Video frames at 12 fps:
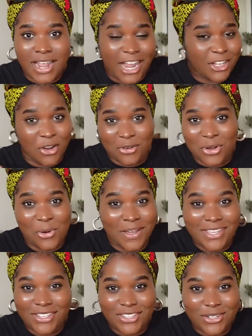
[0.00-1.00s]
I don't know
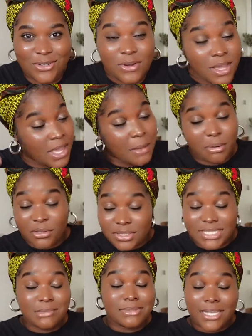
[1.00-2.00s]
what you do, but you
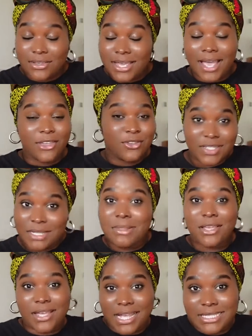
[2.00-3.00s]
seems like you got you seem
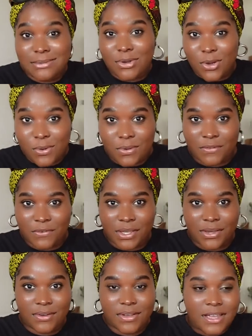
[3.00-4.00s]
like you got something going for
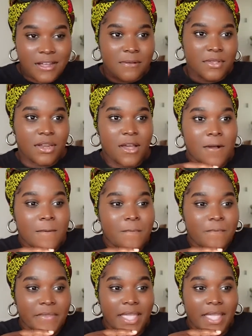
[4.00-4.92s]
you, you know.